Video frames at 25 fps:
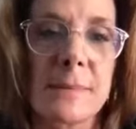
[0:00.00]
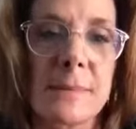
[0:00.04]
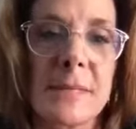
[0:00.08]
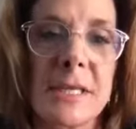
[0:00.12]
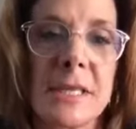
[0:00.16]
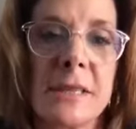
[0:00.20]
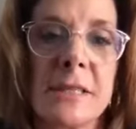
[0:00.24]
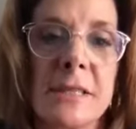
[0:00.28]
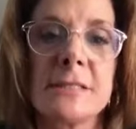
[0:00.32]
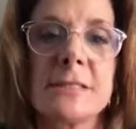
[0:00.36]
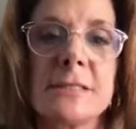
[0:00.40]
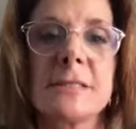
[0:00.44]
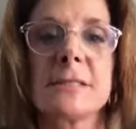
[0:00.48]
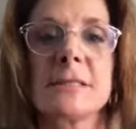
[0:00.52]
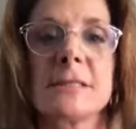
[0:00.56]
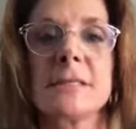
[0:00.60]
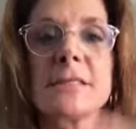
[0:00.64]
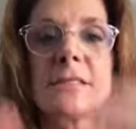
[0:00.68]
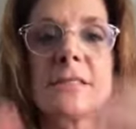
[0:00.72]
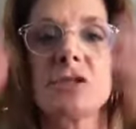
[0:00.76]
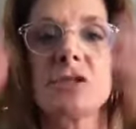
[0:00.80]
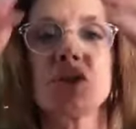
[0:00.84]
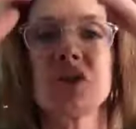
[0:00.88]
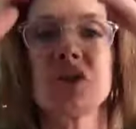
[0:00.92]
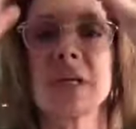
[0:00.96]
I mean, this
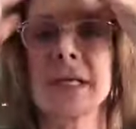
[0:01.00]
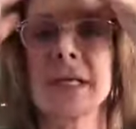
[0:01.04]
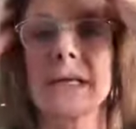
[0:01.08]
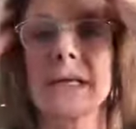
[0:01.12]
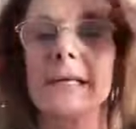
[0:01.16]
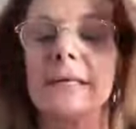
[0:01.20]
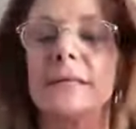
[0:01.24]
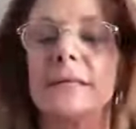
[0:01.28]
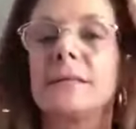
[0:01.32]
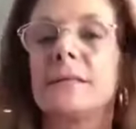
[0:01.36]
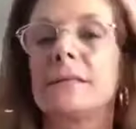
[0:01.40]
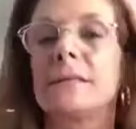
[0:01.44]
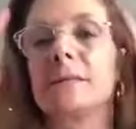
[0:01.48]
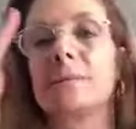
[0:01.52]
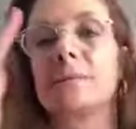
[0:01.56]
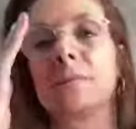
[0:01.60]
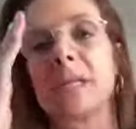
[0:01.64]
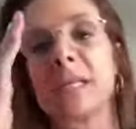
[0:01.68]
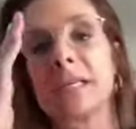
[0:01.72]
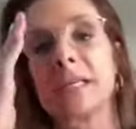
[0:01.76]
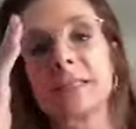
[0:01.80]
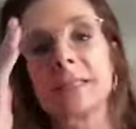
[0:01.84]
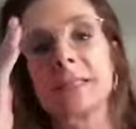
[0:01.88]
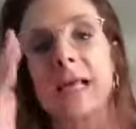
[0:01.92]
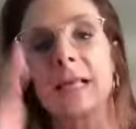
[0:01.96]
trend,
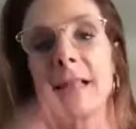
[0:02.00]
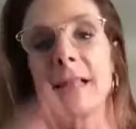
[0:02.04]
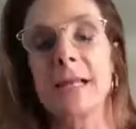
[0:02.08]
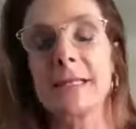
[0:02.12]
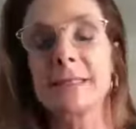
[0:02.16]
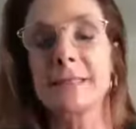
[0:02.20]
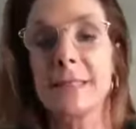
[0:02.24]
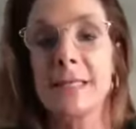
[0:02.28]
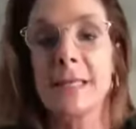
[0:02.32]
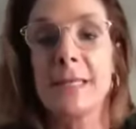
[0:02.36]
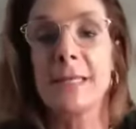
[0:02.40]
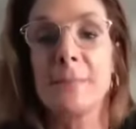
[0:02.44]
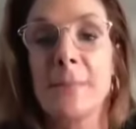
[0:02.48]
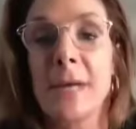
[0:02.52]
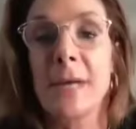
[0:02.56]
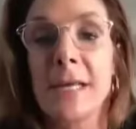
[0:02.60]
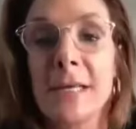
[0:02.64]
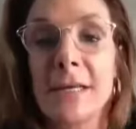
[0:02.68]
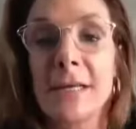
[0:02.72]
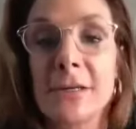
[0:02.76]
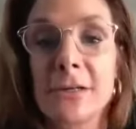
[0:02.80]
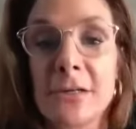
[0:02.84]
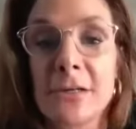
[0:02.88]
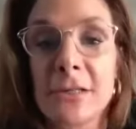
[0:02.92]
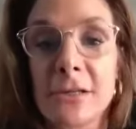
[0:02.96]
because I like to keep my
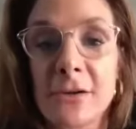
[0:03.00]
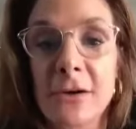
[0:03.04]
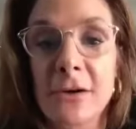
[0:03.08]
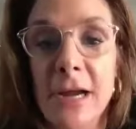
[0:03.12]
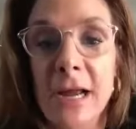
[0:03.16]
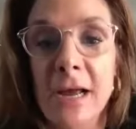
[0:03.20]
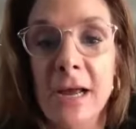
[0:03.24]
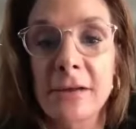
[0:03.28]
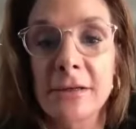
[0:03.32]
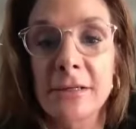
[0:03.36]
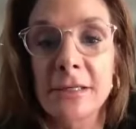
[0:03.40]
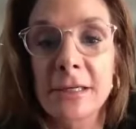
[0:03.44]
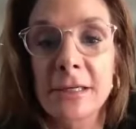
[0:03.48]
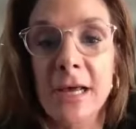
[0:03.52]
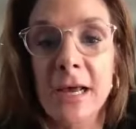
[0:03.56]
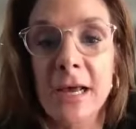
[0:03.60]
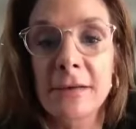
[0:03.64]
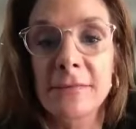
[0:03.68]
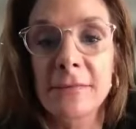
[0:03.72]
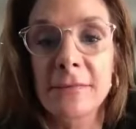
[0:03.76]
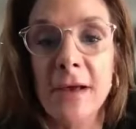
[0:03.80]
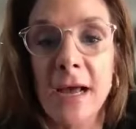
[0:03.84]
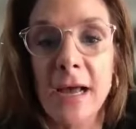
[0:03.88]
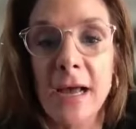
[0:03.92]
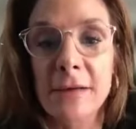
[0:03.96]
ear to the ground, and
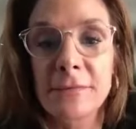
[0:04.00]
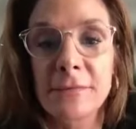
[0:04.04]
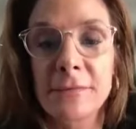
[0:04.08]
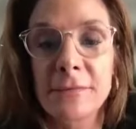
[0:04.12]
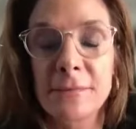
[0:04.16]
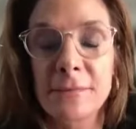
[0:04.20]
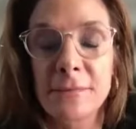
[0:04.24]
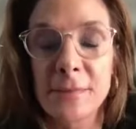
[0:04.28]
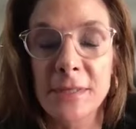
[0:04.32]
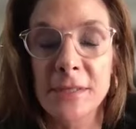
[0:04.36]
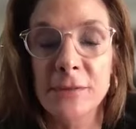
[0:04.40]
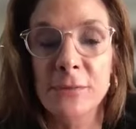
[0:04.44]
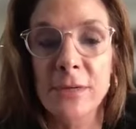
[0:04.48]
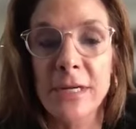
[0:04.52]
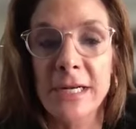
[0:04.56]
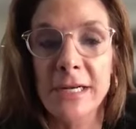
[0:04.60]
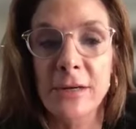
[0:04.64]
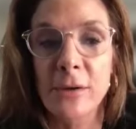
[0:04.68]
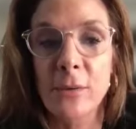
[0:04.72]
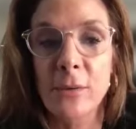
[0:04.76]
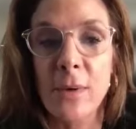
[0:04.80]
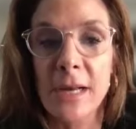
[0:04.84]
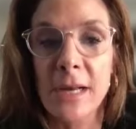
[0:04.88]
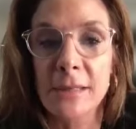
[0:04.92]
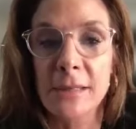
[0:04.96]
I've been
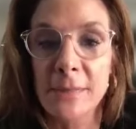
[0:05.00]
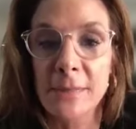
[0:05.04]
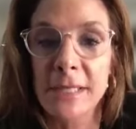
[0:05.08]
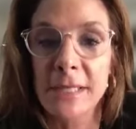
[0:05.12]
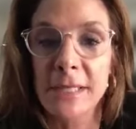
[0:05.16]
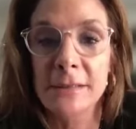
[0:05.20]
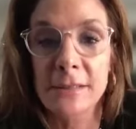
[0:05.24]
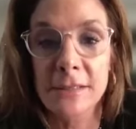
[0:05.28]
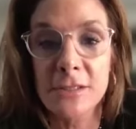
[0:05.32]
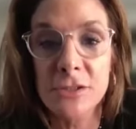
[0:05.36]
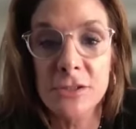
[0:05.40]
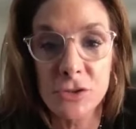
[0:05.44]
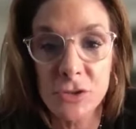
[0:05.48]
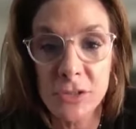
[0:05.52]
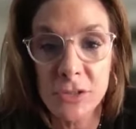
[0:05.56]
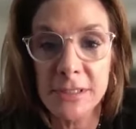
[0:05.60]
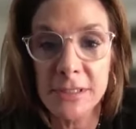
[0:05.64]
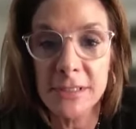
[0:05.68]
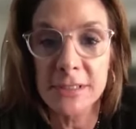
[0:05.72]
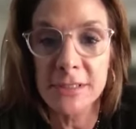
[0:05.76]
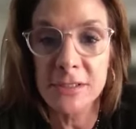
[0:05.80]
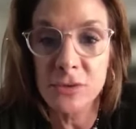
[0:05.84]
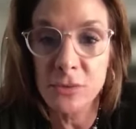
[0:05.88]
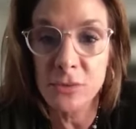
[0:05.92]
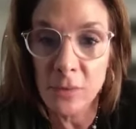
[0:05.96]
reading quite a bit. This
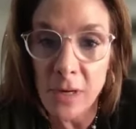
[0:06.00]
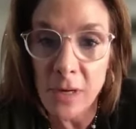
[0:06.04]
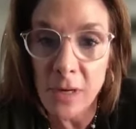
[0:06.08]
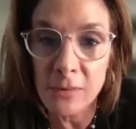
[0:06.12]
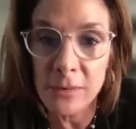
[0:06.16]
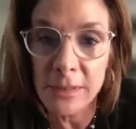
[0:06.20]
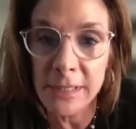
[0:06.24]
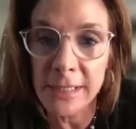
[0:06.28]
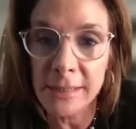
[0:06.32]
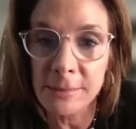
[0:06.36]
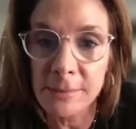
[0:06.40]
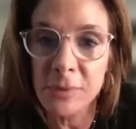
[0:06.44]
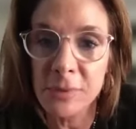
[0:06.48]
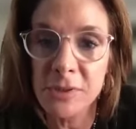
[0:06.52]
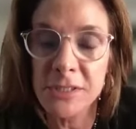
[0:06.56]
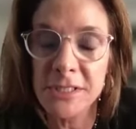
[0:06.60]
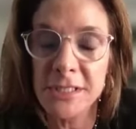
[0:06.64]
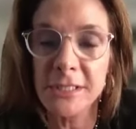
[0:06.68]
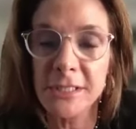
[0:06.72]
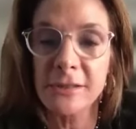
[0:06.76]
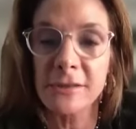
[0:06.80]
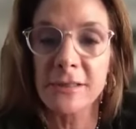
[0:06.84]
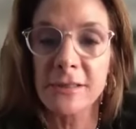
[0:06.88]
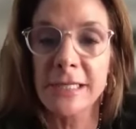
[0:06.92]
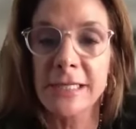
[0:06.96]
trend is growing,
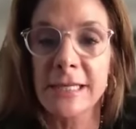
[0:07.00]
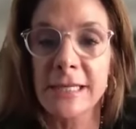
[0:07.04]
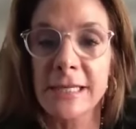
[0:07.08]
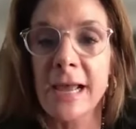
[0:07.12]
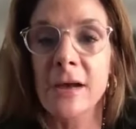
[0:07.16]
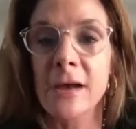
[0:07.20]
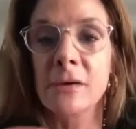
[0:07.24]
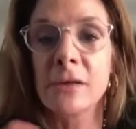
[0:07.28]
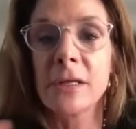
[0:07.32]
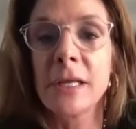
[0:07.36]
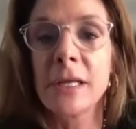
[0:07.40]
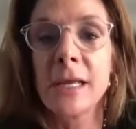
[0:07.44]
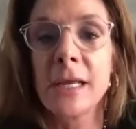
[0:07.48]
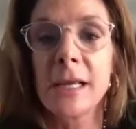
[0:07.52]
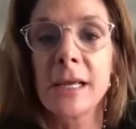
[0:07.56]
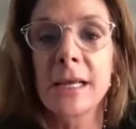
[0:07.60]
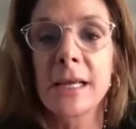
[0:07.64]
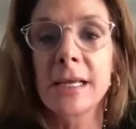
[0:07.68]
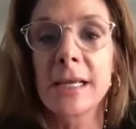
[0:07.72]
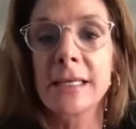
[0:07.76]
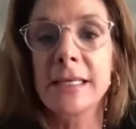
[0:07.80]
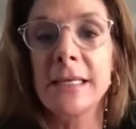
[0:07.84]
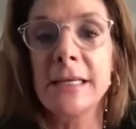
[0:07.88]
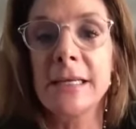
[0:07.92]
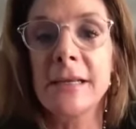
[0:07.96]
particularly now,
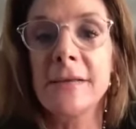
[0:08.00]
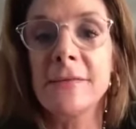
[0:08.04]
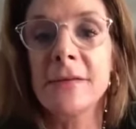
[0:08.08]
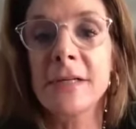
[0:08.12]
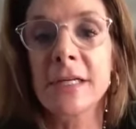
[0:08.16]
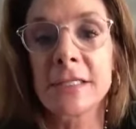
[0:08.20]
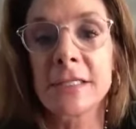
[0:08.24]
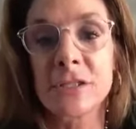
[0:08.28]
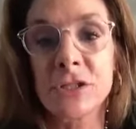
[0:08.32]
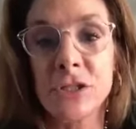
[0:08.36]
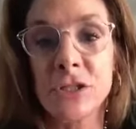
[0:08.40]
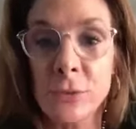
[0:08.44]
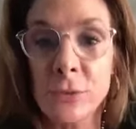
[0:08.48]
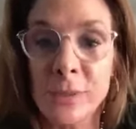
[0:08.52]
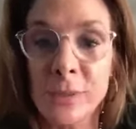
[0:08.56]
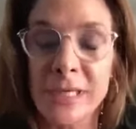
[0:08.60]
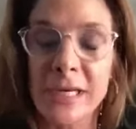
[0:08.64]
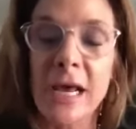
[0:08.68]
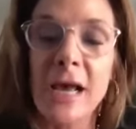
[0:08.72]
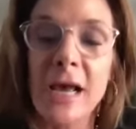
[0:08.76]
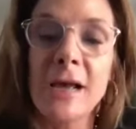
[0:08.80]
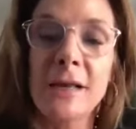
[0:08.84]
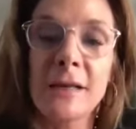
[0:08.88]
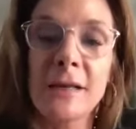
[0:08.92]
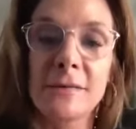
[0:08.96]
even as you and
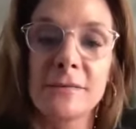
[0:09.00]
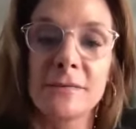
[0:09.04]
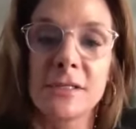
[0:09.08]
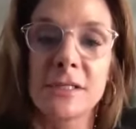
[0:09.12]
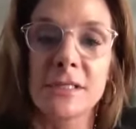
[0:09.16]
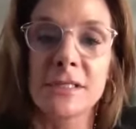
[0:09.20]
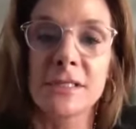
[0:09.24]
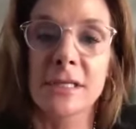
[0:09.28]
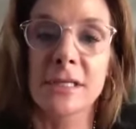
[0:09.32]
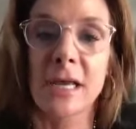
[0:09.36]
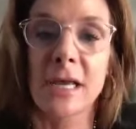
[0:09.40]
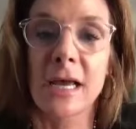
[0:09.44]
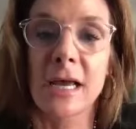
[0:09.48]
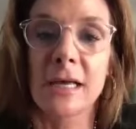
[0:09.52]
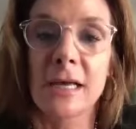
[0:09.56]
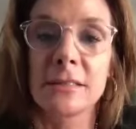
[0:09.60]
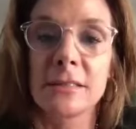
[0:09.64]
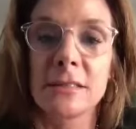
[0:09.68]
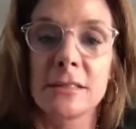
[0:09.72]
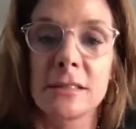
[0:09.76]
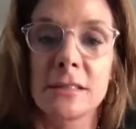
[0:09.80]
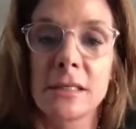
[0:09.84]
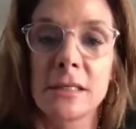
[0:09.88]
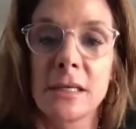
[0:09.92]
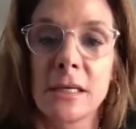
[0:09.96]
I have
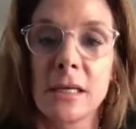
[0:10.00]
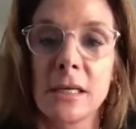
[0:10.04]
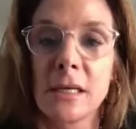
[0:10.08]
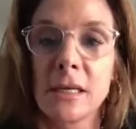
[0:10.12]
discussed,